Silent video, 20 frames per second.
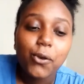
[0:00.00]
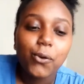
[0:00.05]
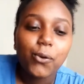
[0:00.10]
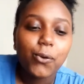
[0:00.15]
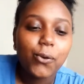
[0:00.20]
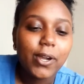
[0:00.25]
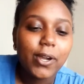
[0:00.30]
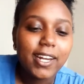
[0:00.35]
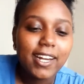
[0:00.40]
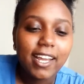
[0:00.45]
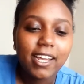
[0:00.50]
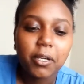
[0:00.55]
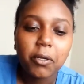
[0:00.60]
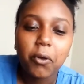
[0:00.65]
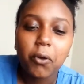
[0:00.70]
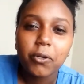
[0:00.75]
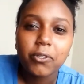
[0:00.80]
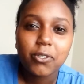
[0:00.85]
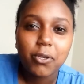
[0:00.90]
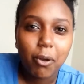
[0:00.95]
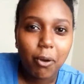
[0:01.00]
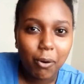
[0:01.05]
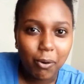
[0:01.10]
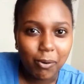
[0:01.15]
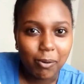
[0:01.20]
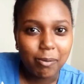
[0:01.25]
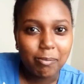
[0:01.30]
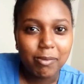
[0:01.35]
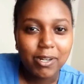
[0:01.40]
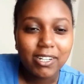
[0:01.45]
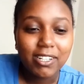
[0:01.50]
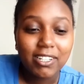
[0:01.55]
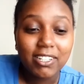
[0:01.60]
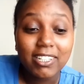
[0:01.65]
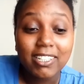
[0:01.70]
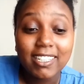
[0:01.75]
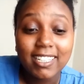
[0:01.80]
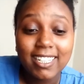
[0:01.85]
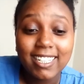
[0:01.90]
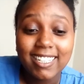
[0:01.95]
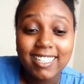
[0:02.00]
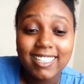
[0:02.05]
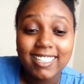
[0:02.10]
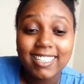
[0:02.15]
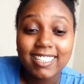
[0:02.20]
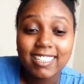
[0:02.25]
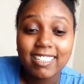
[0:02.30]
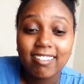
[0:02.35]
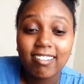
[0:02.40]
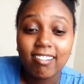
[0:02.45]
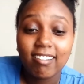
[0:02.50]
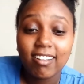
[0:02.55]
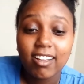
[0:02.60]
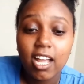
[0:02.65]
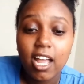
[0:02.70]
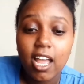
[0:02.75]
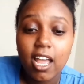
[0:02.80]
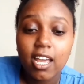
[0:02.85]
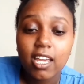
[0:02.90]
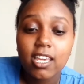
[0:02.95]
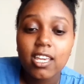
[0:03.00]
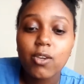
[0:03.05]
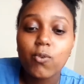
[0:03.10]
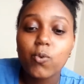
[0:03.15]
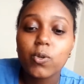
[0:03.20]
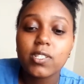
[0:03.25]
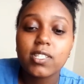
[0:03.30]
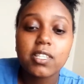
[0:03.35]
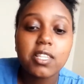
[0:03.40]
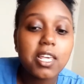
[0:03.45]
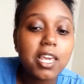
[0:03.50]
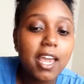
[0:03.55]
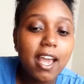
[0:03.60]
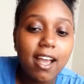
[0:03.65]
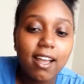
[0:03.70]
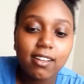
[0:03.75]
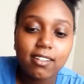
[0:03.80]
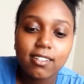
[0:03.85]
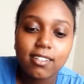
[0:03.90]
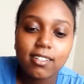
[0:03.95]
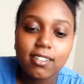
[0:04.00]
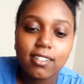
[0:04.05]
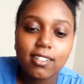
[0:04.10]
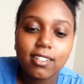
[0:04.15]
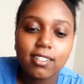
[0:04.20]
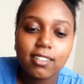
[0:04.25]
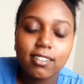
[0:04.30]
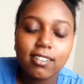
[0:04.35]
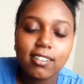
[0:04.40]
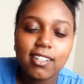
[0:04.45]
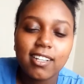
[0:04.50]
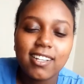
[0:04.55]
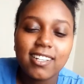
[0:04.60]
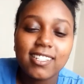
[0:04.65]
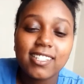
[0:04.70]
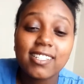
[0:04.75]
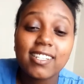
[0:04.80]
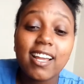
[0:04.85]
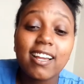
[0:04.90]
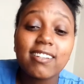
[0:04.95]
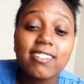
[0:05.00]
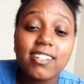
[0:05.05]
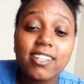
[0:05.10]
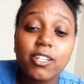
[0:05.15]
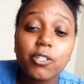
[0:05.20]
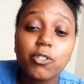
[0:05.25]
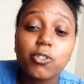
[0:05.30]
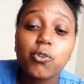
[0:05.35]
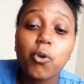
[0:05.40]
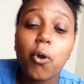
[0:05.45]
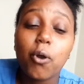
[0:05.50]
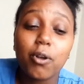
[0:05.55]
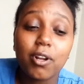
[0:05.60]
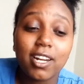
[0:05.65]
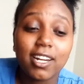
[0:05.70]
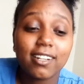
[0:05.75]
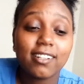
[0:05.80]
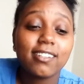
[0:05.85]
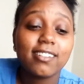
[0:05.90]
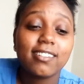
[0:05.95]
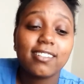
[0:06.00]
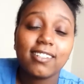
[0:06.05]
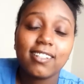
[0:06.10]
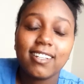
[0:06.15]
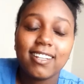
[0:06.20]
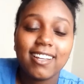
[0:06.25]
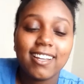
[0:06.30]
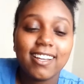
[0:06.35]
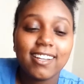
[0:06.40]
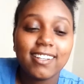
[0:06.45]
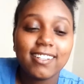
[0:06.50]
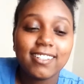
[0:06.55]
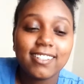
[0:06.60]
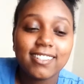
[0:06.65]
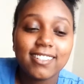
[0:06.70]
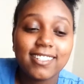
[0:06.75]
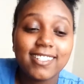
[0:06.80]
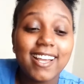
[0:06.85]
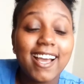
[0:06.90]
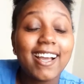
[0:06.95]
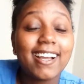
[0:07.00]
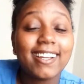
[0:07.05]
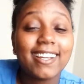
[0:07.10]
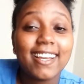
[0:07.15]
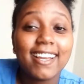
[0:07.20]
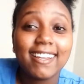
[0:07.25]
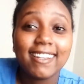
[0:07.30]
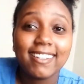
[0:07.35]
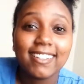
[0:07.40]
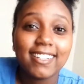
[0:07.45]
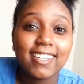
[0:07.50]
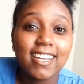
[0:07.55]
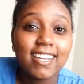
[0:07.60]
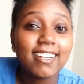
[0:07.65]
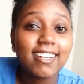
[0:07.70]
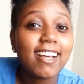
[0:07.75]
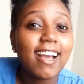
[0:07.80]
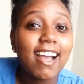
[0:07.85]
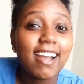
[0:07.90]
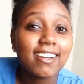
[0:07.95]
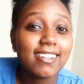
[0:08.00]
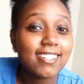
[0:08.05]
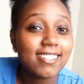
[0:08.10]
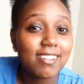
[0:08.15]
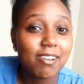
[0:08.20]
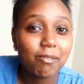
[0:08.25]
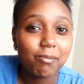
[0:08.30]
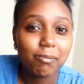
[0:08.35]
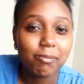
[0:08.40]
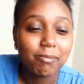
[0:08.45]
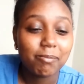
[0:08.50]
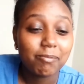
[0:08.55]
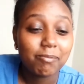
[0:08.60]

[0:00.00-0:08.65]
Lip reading: When I got home, he was there, standing tall, dark, and handsome.